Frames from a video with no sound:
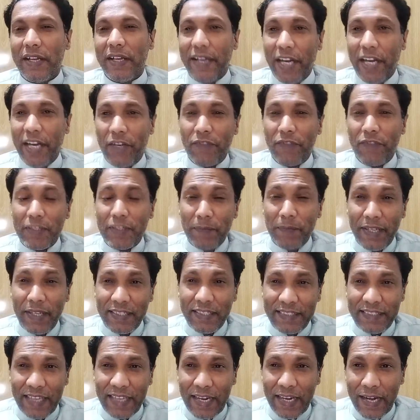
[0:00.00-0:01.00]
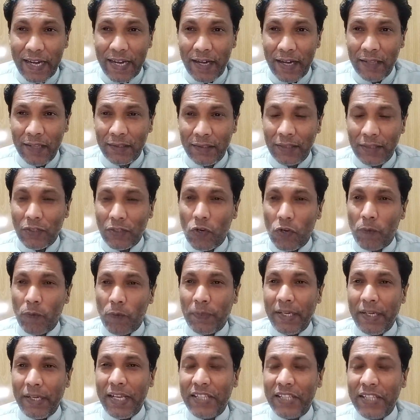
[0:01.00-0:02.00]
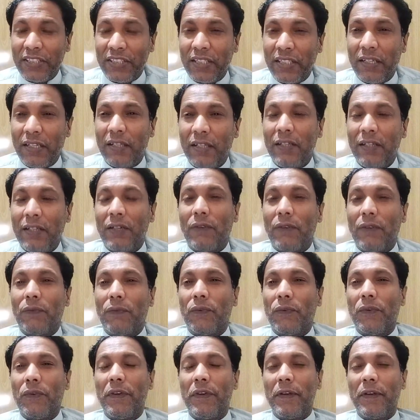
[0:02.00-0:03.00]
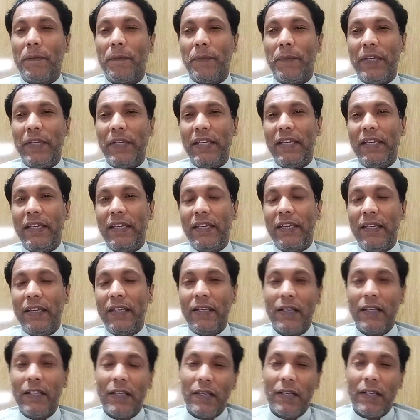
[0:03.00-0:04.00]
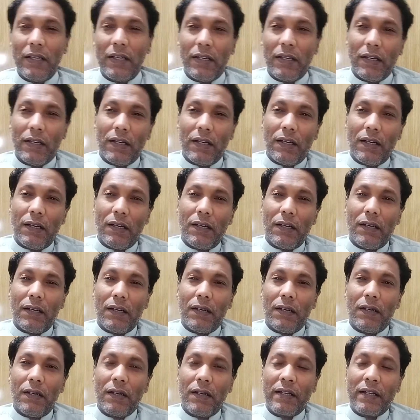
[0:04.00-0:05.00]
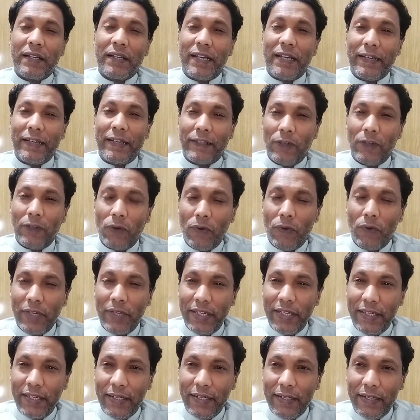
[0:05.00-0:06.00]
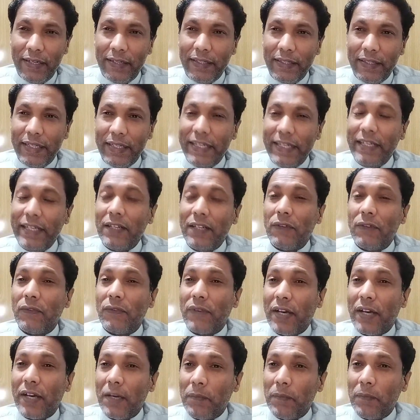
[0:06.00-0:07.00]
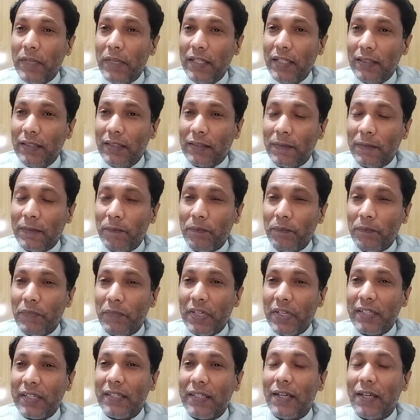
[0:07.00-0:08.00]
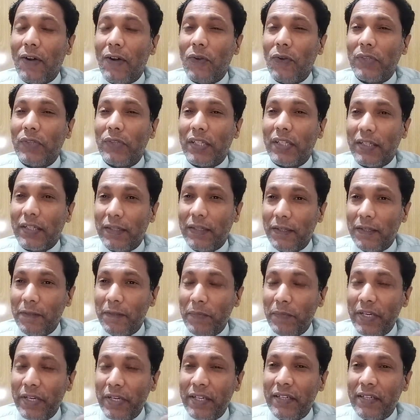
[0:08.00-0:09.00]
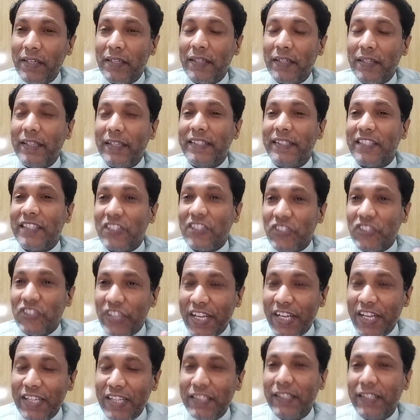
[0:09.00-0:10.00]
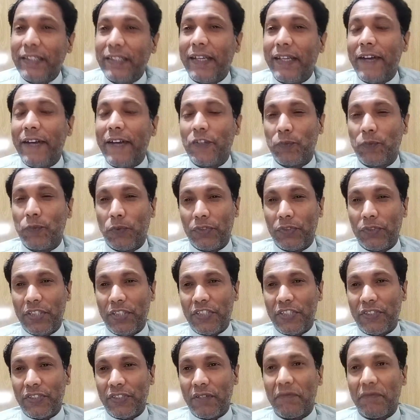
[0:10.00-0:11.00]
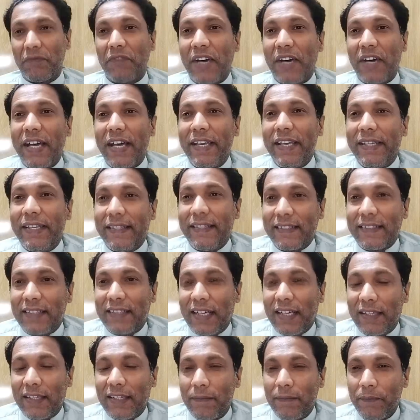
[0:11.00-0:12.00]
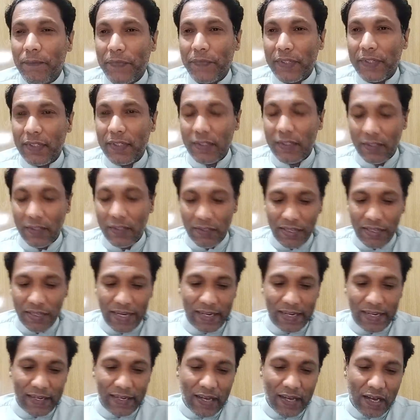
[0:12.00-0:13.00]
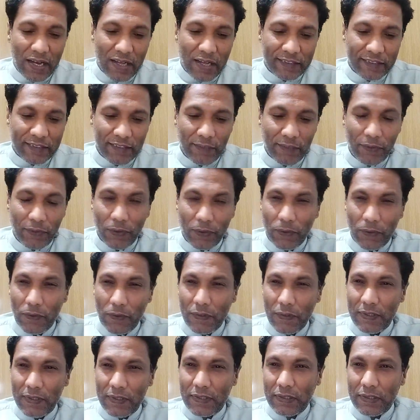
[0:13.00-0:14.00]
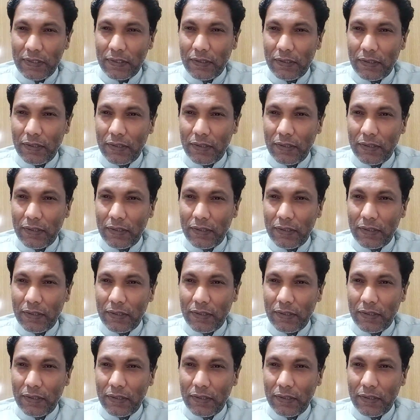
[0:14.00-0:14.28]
It was being said the operation would be concluded in 1 month. But now the government is changing its position. Why is that? And lastly, viewers,